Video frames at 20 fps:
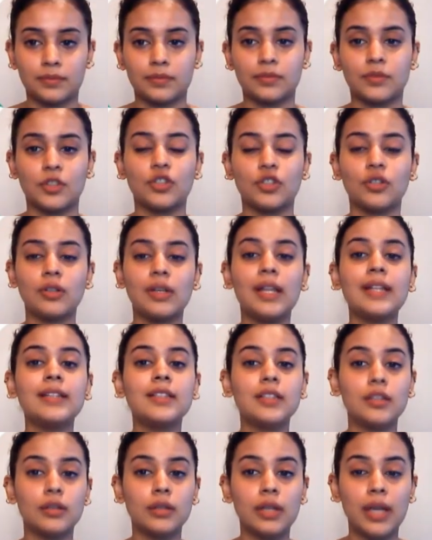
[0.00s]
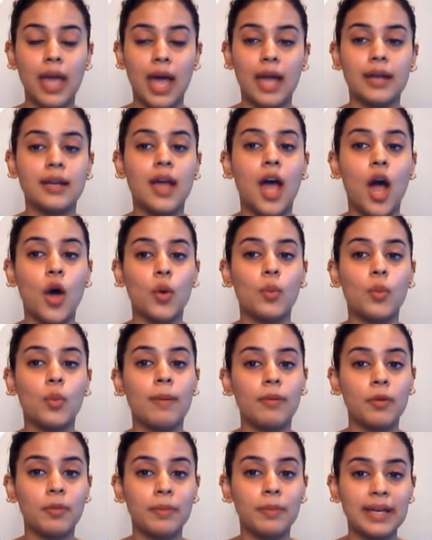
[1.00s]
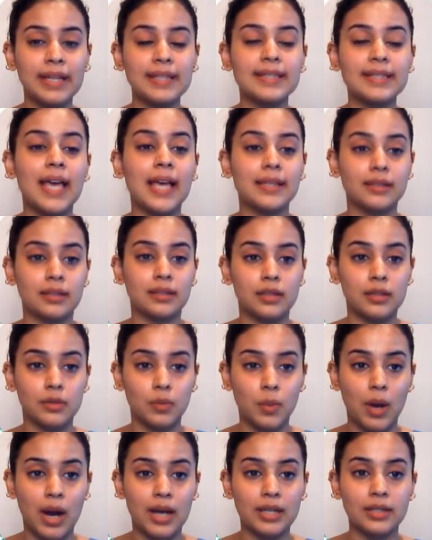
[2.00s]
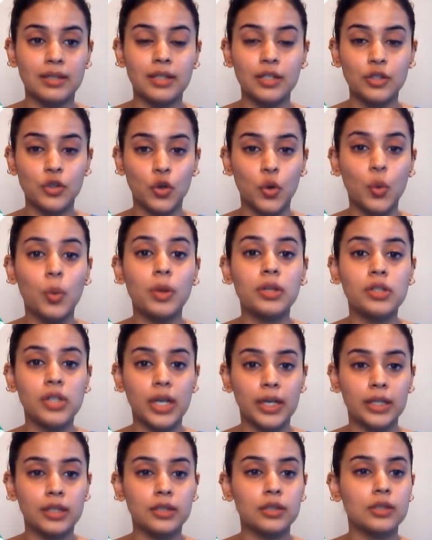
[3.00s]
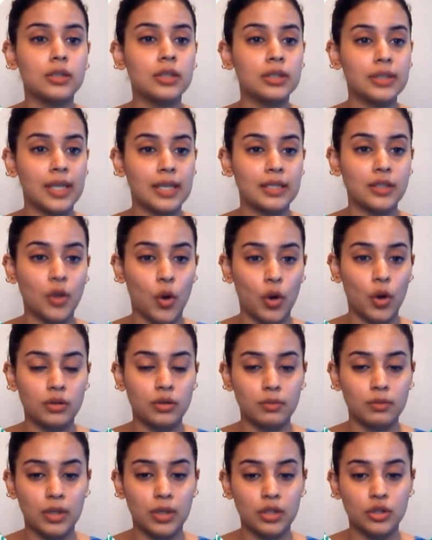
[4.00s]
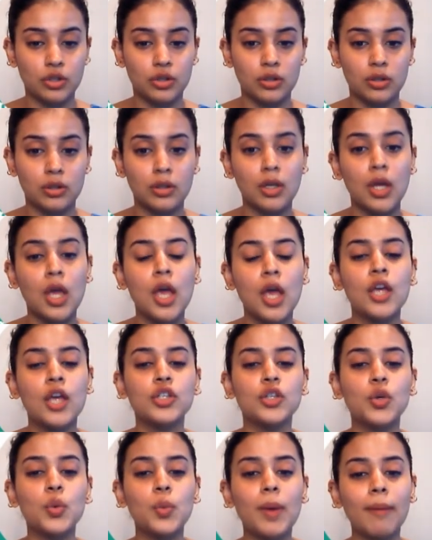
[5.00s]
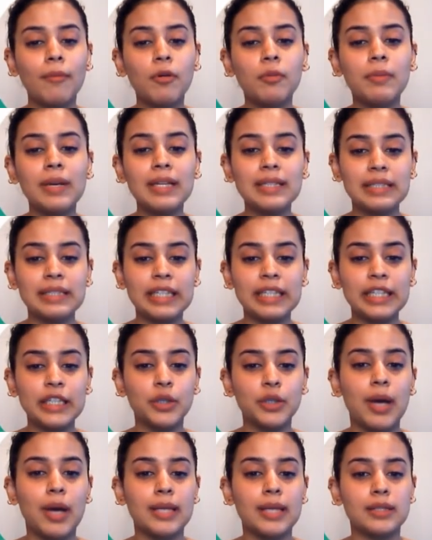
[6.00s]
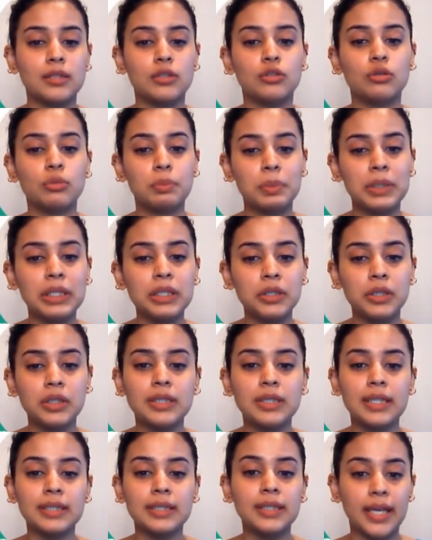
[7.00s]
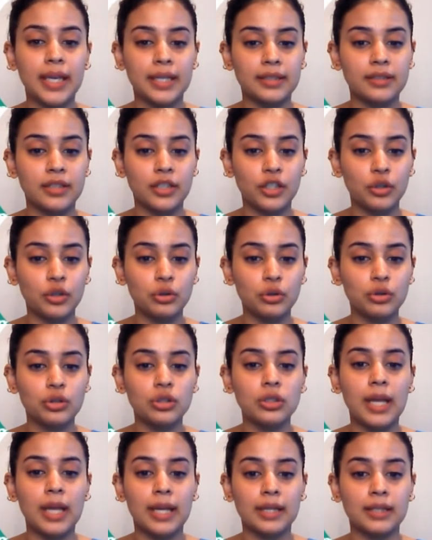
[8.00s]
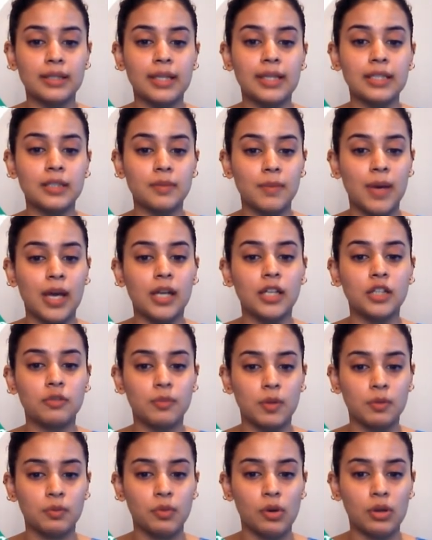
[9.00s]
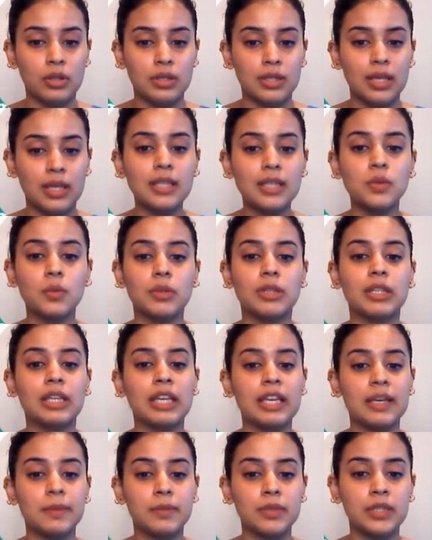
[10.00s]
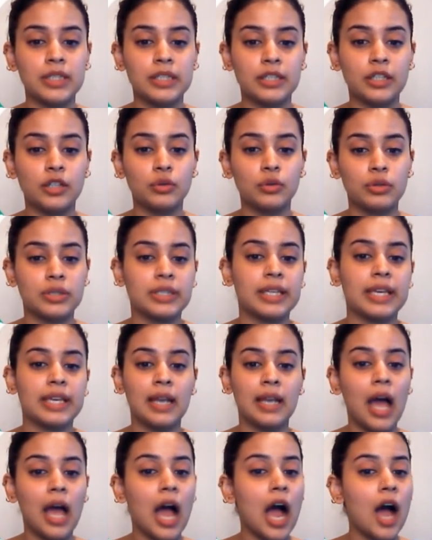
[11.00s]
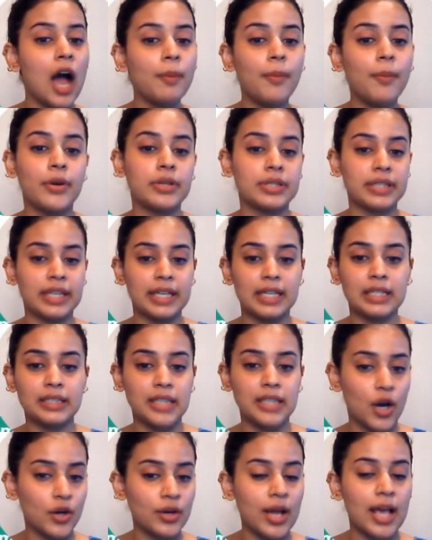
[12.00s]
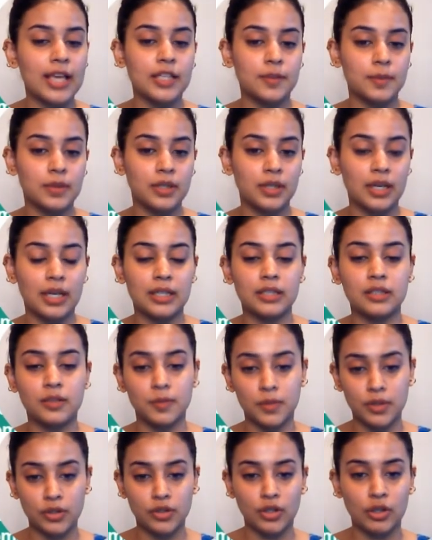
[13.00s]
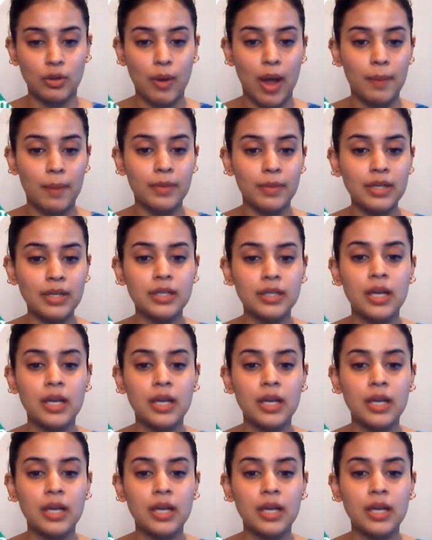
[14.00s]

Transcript: So let's look at how Webmates has an advantage over traditional test automation. So Webmates CQ has a superior test execution and test management process with the ability to scale up or scale down as per the customer's requirement.